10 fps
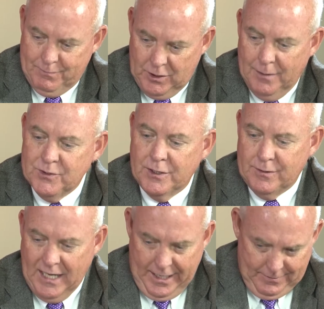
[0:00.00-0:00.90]
comes to
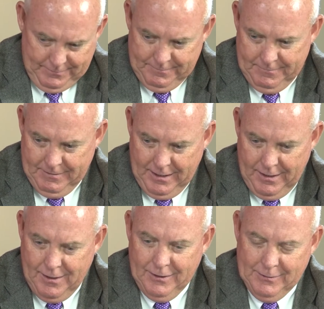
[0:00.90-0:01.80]
town,
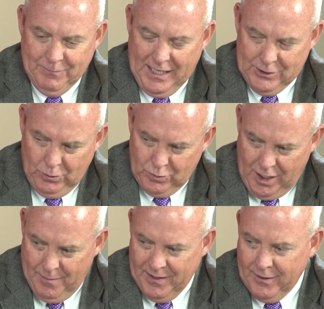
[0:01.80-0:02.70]
I told
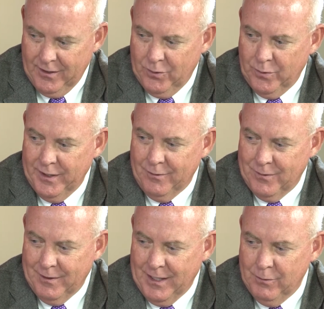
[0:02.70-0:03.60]
Tommy the other week
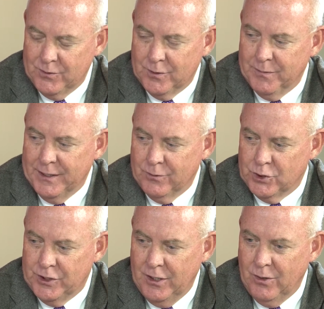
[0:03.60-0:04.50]
when he was going to be on the
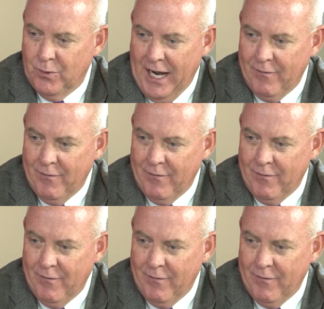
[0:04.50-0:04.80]
show,